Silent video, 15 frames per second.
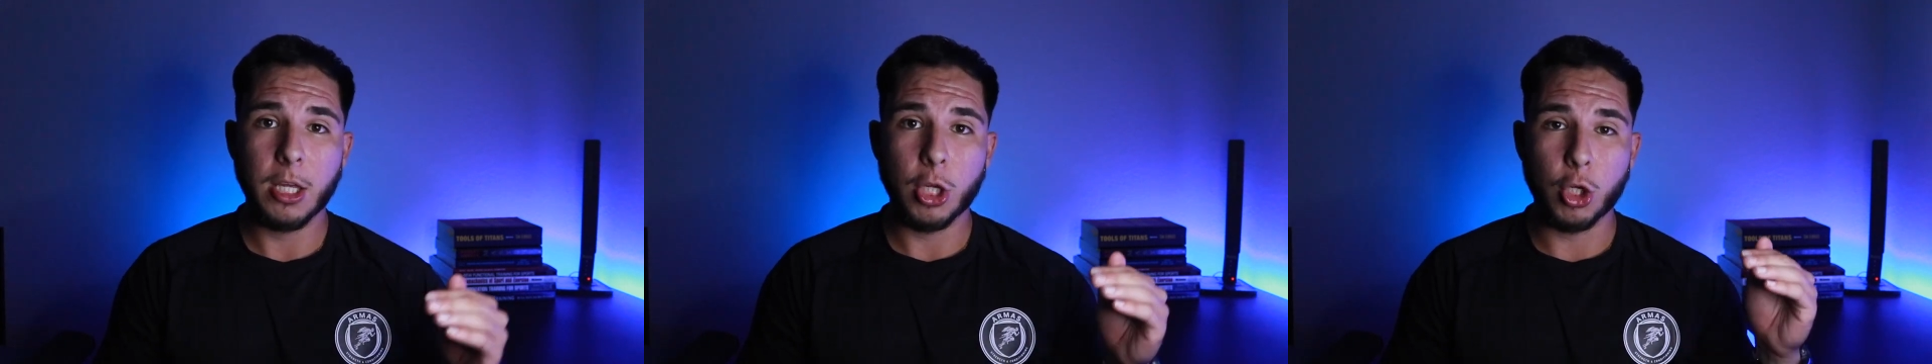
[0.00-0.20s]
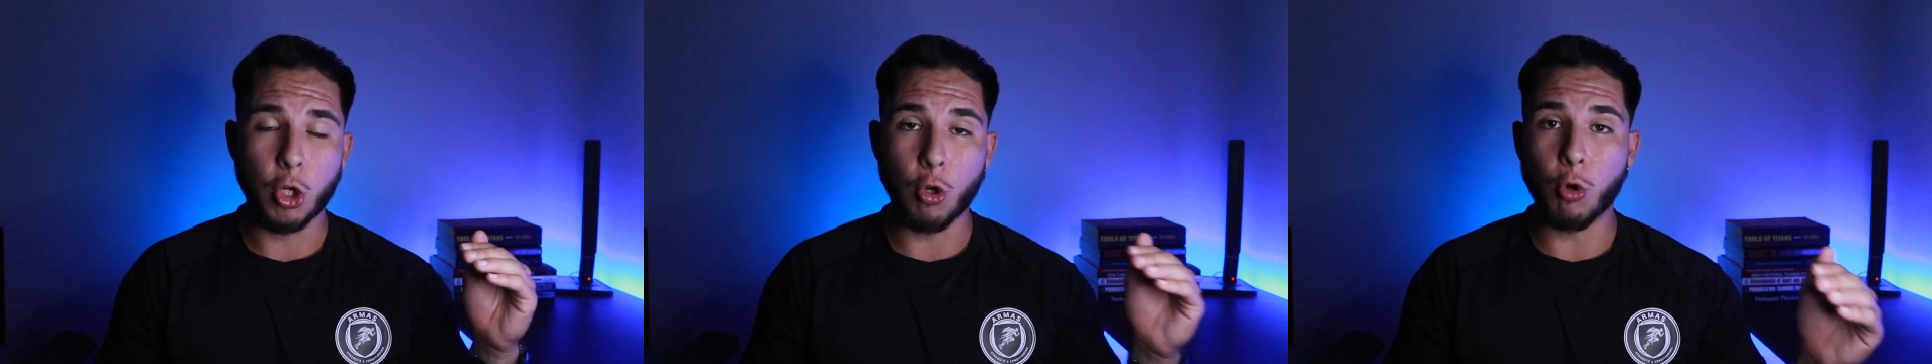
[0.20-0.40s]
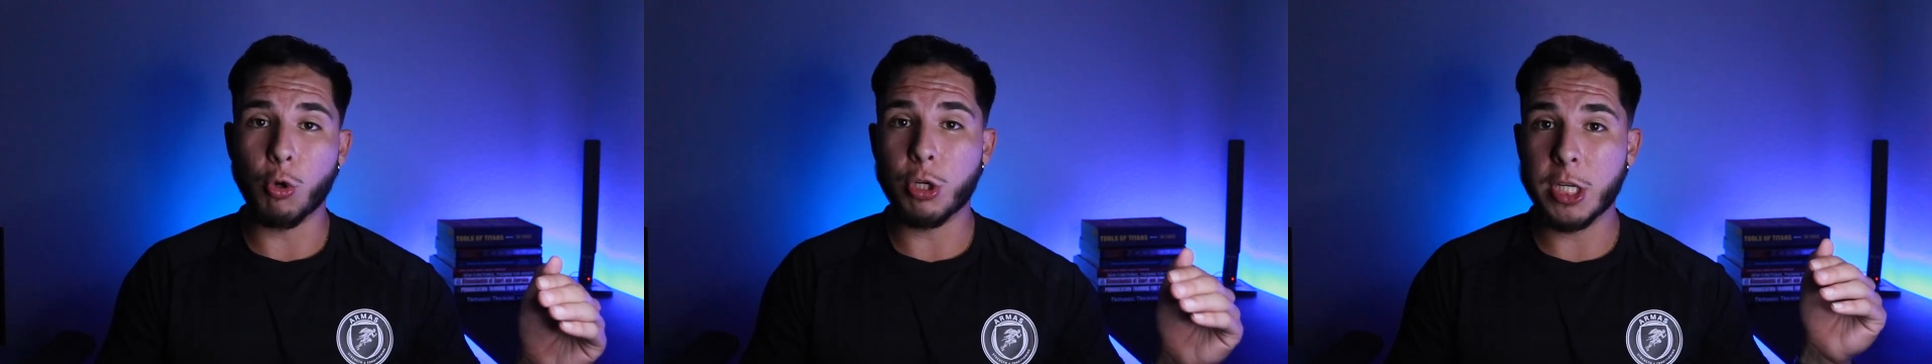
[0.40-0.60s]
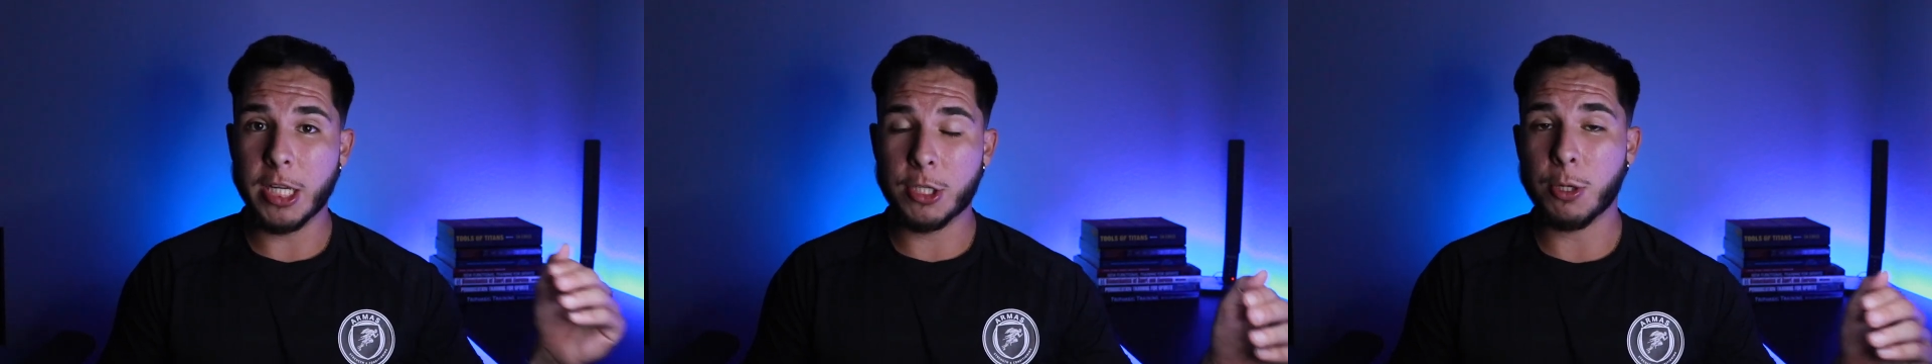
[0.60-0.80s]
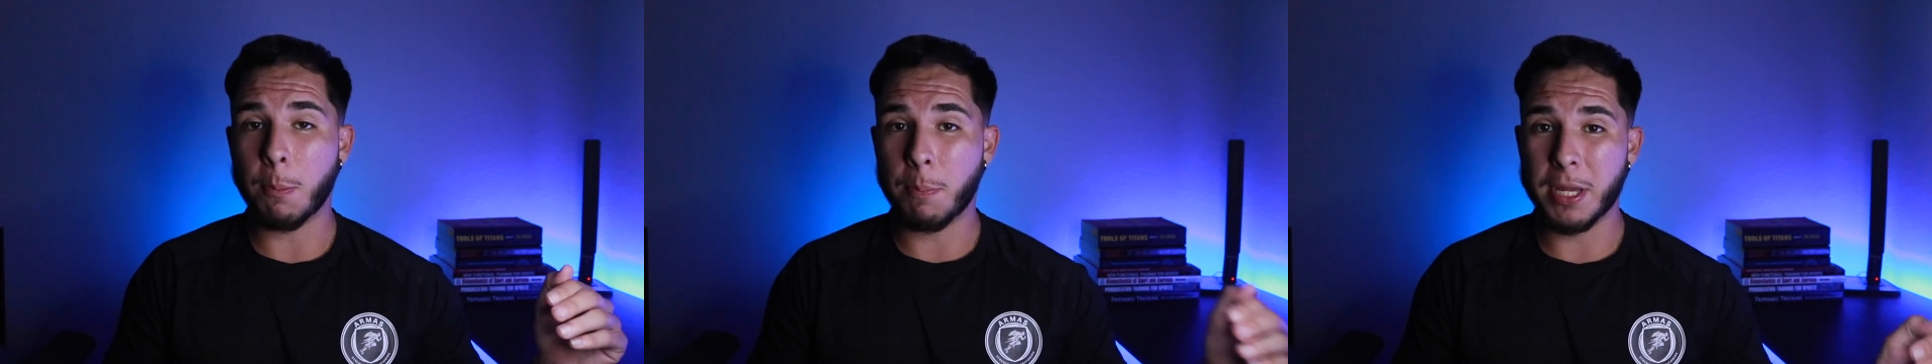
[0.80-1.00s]
you
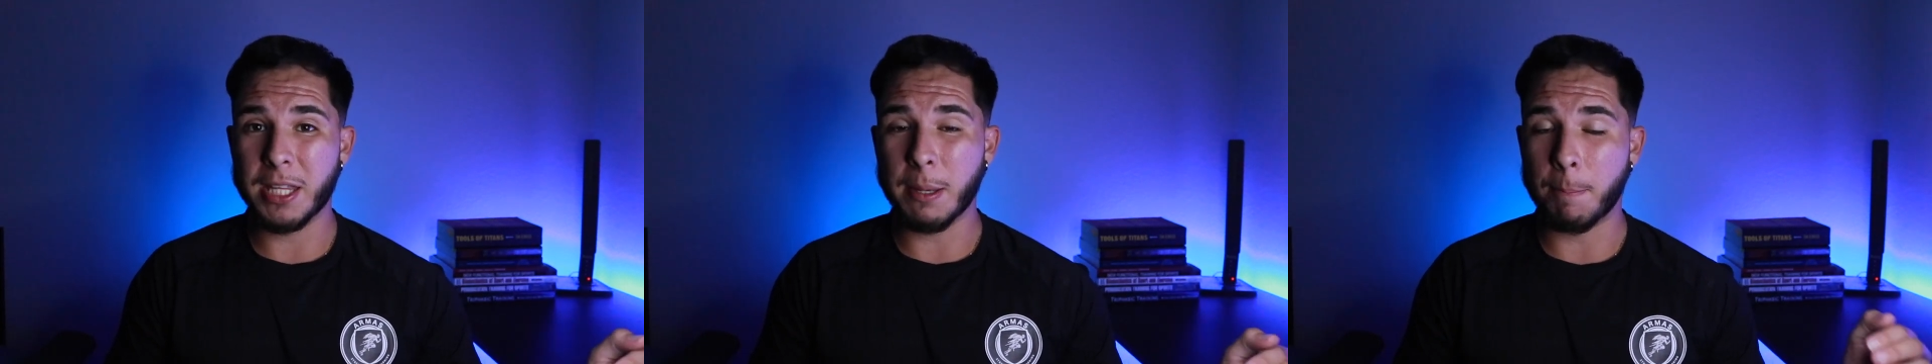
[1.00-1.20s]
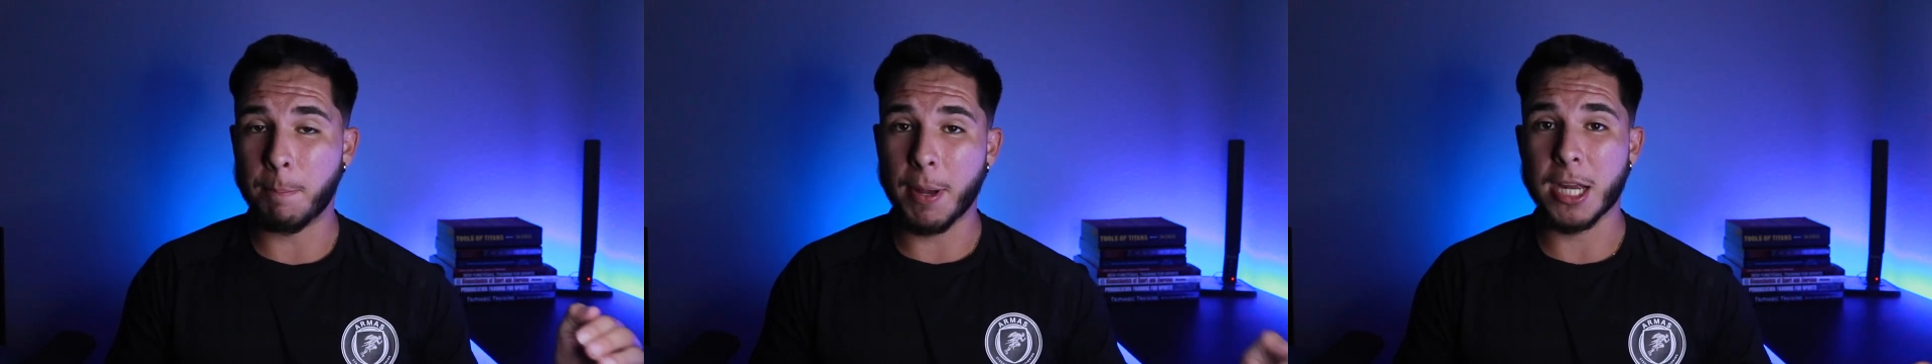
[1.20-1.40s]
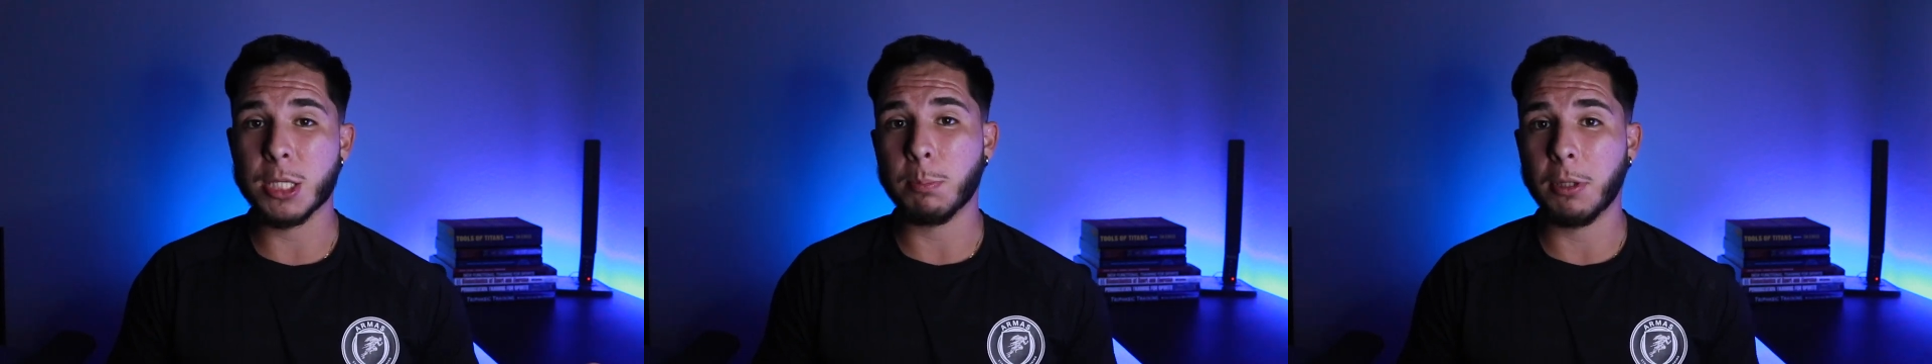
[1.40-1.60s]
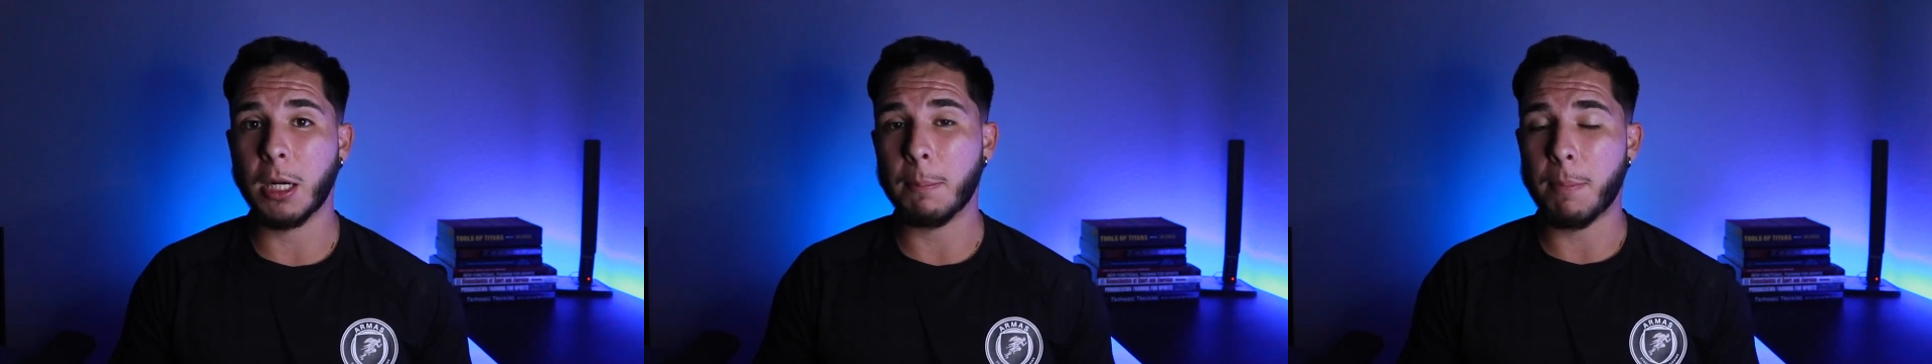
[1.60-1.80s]
need to be the best player